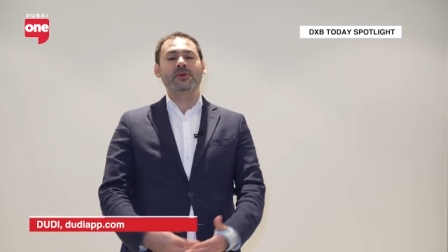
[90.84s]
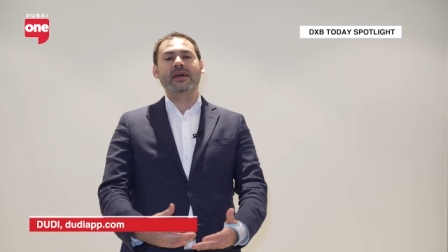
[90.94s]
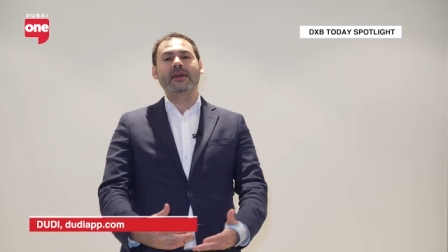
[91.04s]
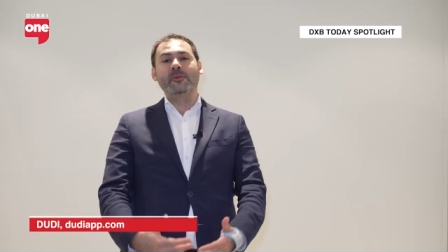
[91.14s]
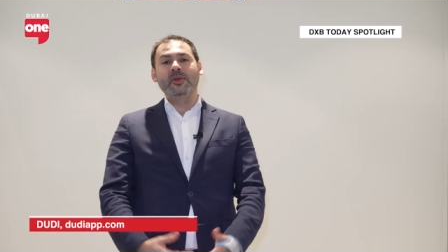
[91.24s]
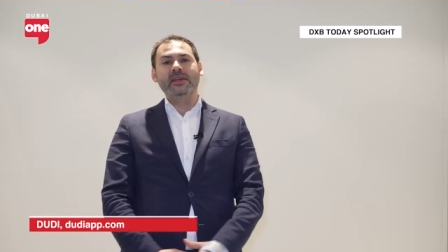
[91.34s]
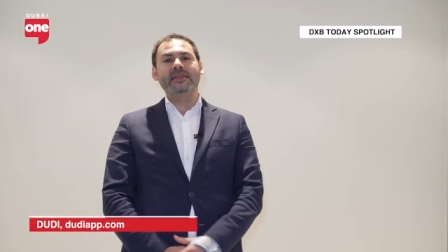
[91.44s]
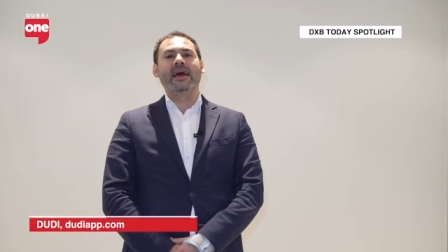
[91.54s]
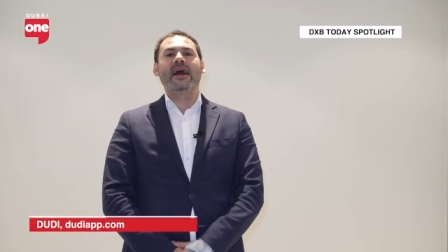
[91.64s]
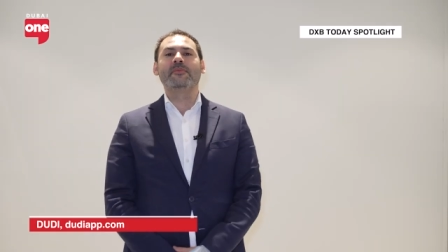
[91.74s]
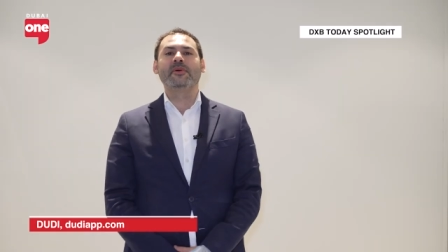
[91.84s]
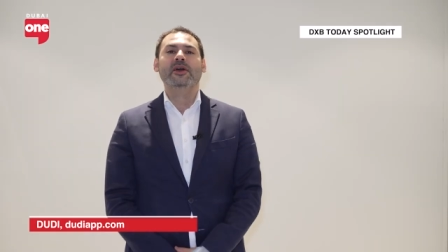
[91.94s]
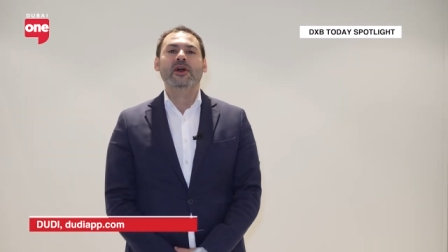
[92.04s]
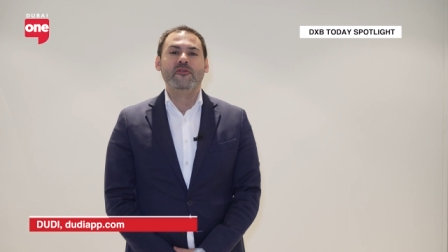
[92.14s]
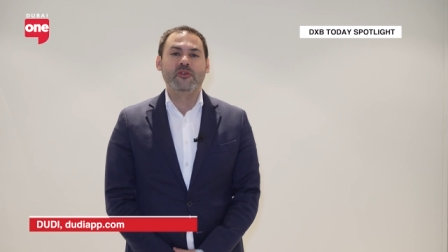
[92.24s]
we're a community app
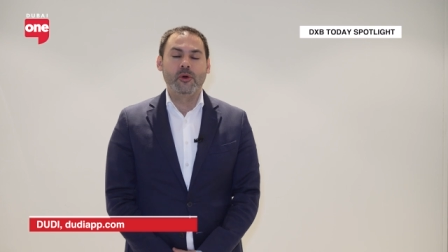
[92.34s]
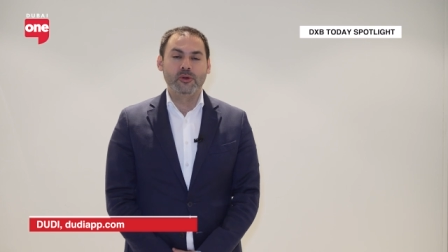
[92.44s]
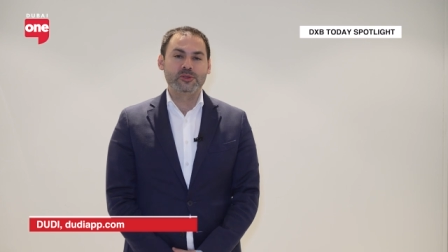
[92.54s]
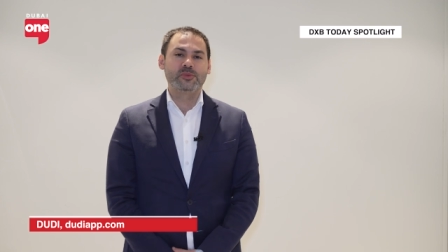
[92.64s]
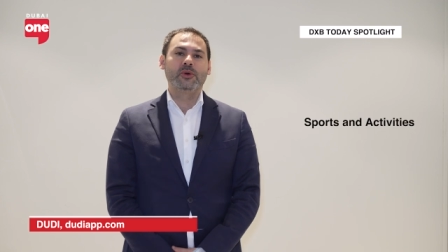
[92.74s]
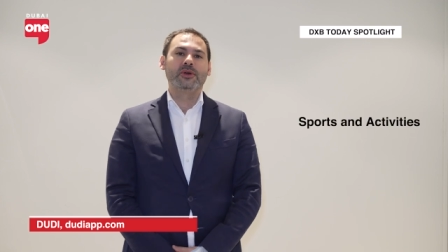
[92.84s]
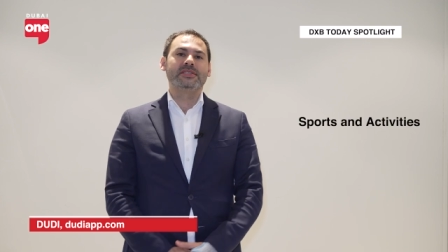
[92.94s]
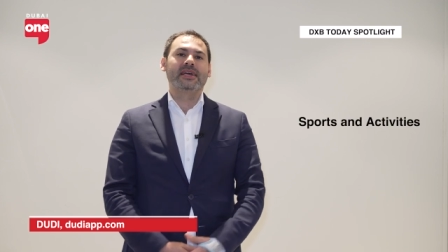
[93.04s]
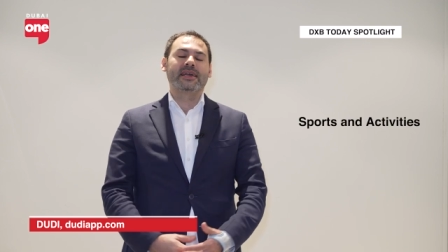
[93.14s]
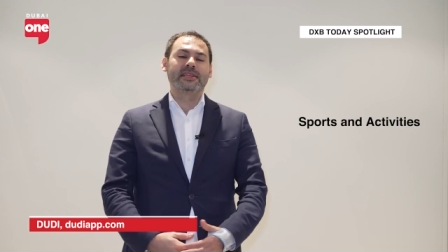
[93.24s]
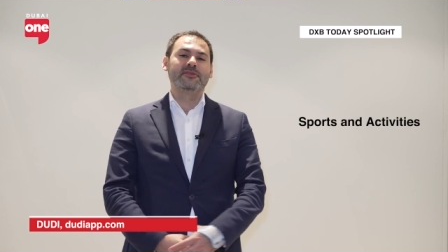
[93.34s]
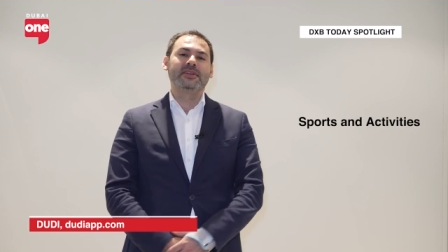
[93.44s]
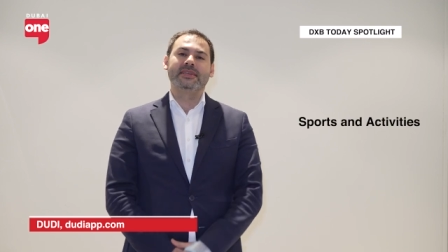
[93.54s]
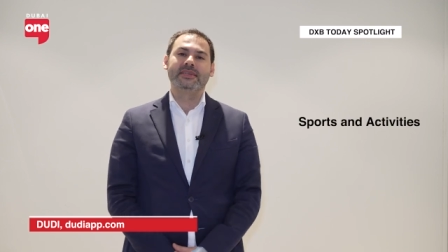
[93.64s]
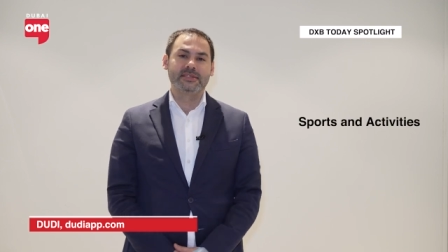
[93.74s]
for all sports and
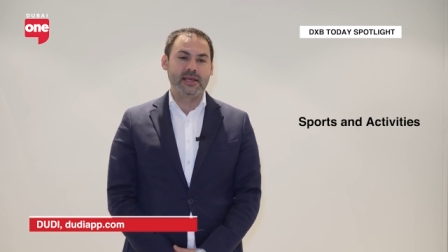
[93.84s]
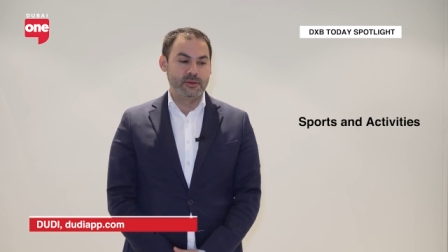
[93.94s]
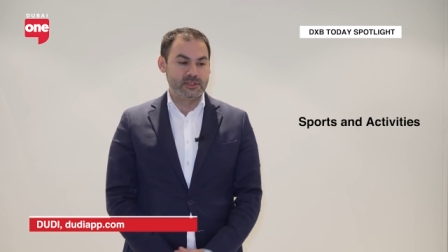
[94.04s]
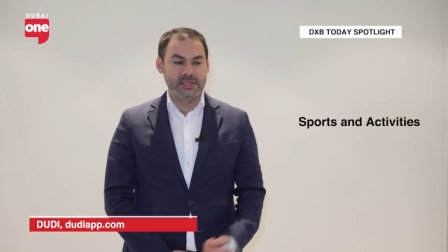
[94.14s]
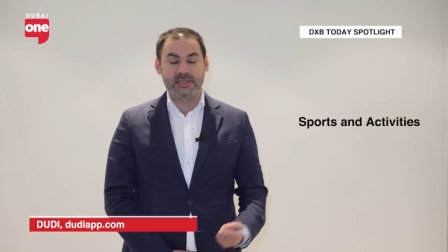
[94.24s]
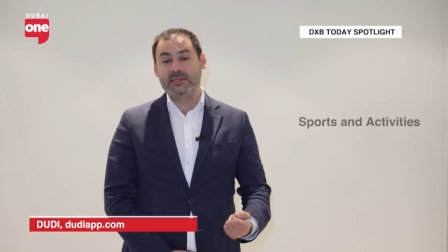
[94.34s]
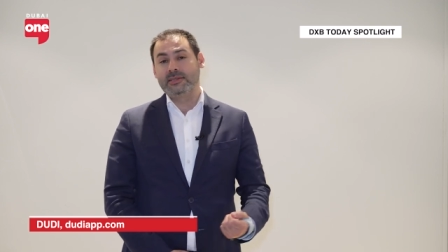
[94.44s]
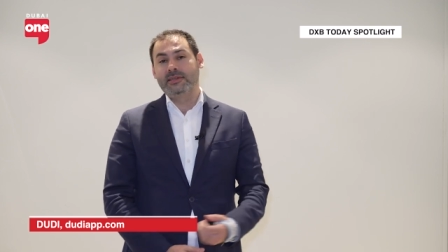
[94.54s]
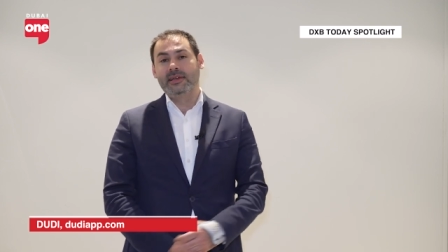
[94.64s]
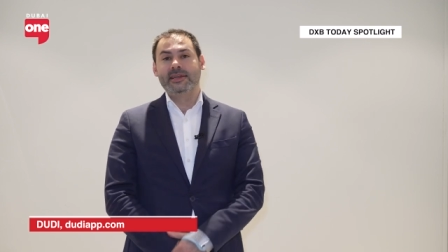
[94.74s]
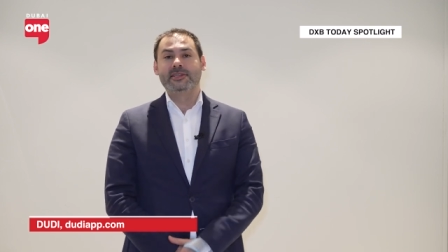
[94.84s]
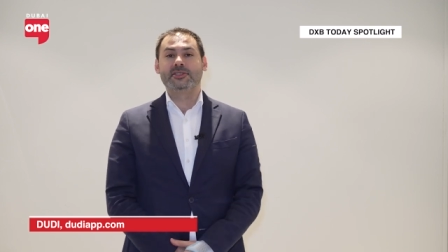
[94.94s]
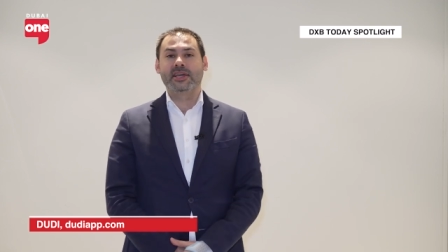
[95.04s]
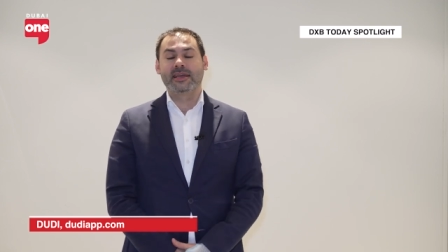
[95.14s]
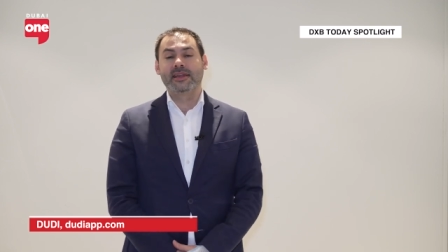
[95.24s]
activities, I would just
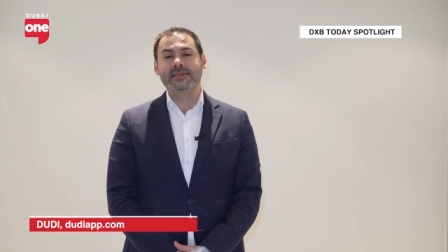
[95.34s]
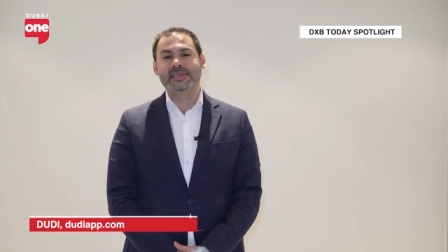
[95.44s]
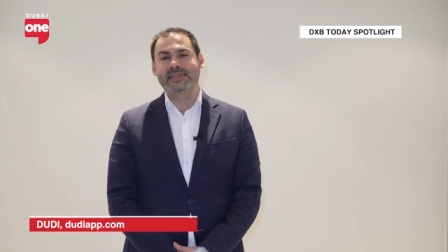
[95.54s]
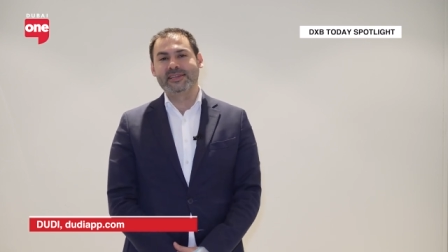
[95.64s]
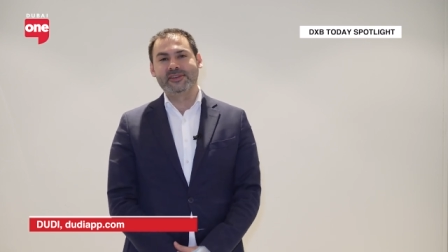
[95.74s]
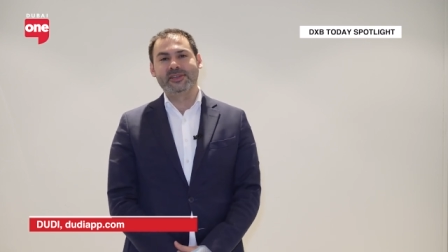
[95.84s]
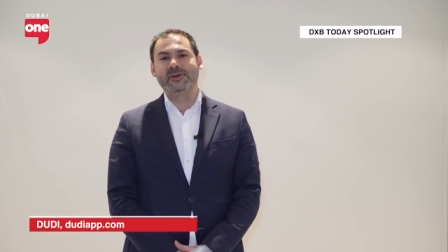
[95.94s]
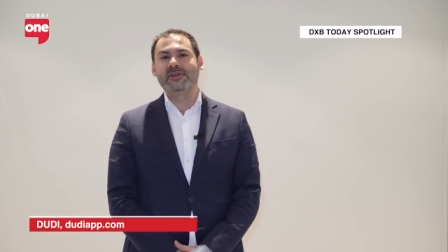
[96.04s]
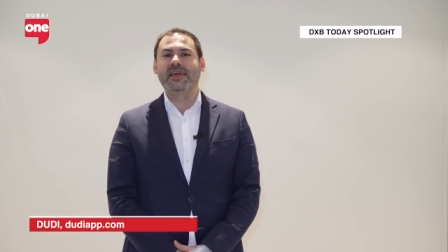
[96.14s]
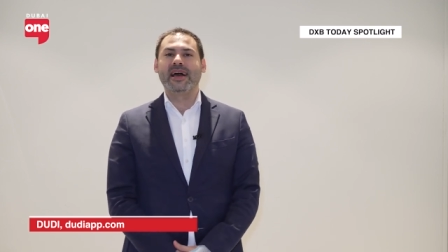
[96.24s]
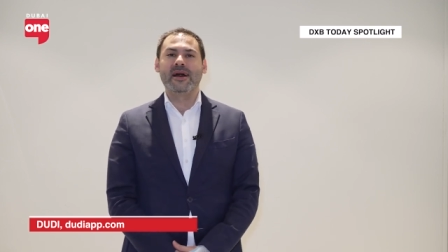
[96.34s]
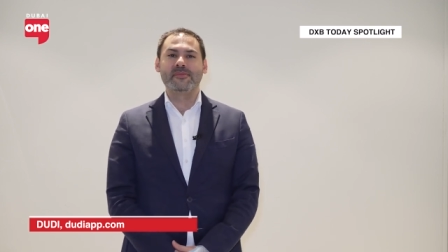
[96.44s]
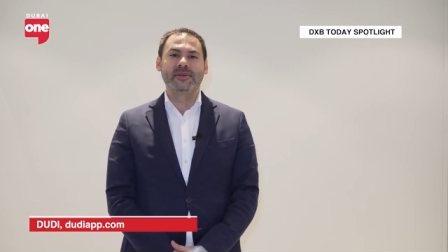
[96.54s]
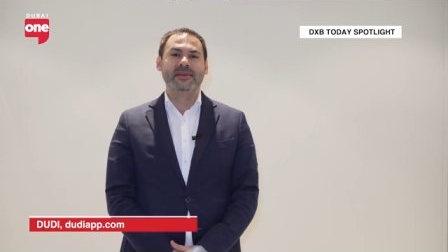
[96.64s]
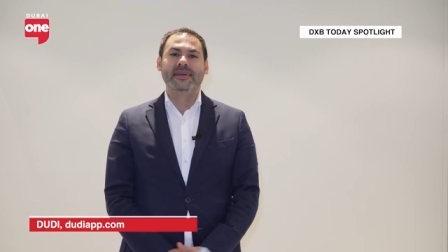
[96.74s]
check a nice activity on the app,